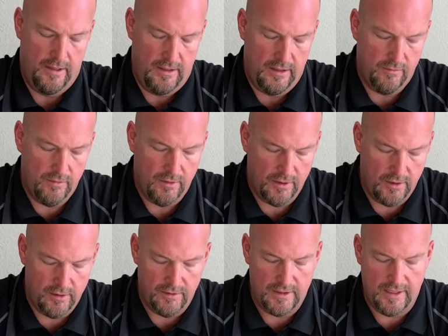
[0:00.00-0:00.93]
You can roll it on
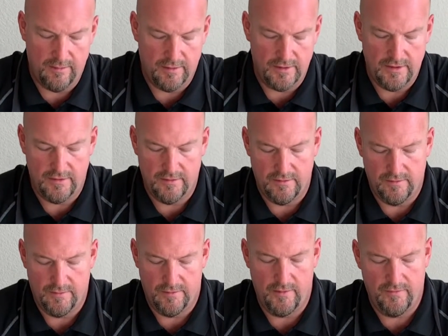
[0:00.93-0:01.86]
your table too.
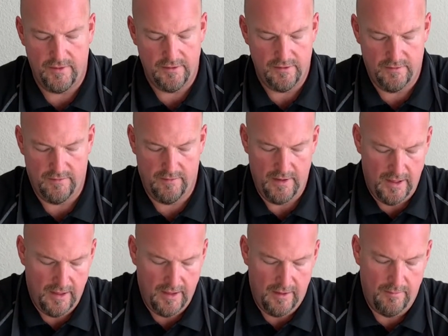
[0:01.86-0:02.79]
Okay.
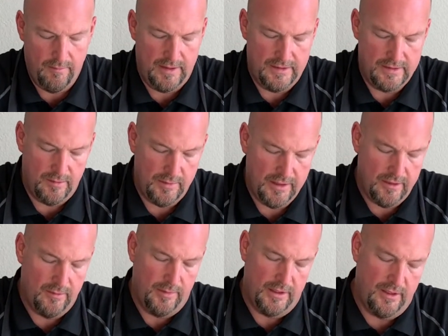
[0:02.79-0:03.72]
Might still be a
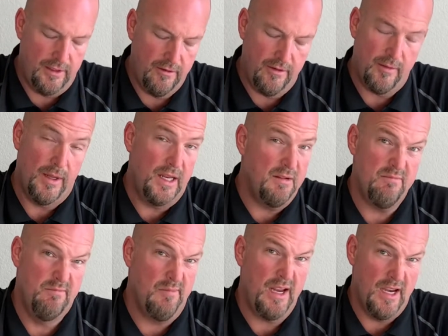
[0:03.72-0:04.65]
little bit cleaner than mine.
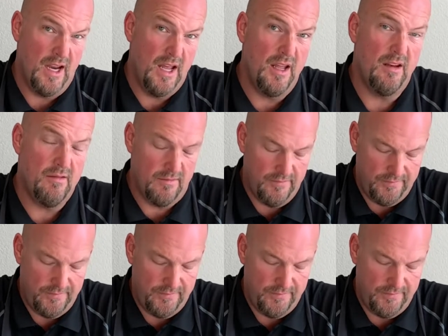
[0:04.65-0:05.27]
Might not.